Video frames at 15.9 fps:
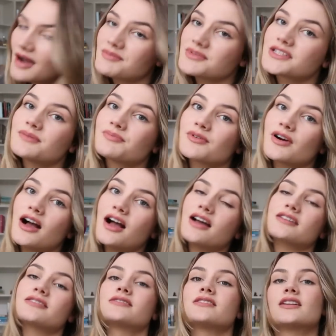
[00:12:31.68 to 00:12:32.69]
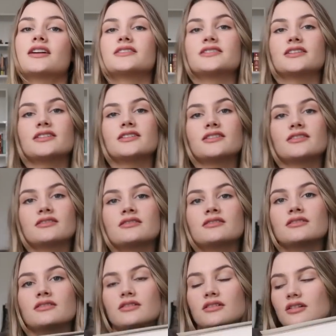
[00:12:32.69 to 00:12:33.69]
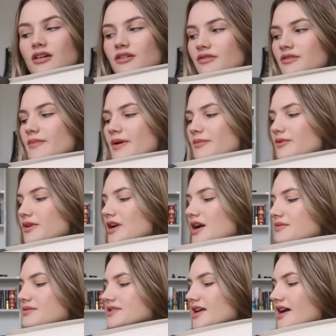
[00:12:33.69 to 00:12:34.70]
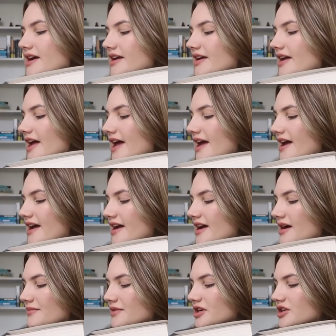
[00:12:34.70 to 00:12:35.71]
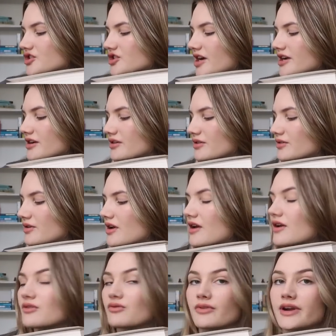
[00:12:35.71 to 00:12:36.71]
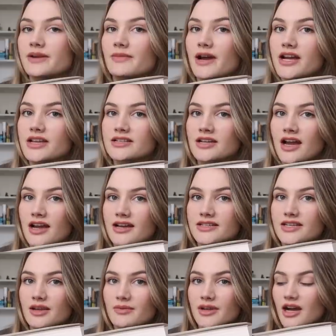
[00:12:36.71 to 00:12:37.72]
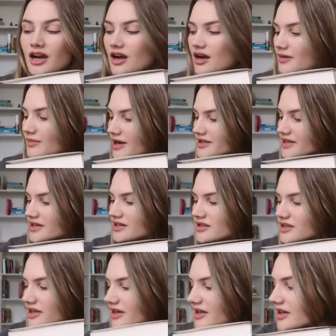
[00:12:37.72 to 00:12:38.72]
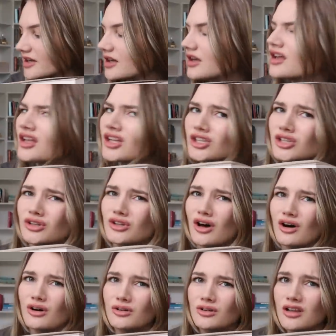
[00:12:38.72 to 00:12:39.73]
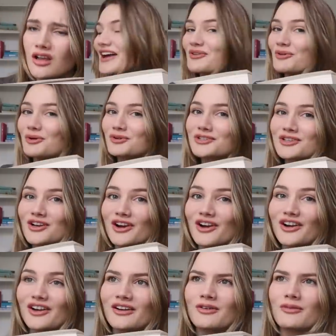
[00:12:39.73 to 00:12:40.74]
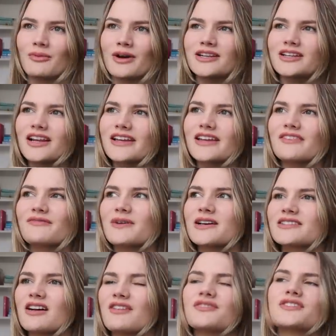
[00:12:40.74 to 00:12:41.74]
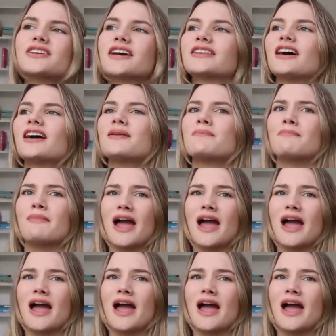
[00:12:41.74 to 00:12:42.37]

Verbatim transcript: I'm surprised that I didn't, oh, remember when I was like, hey, I'm gonna try to read my entire TBR by the end of the year lol and also when did i give myself the deadline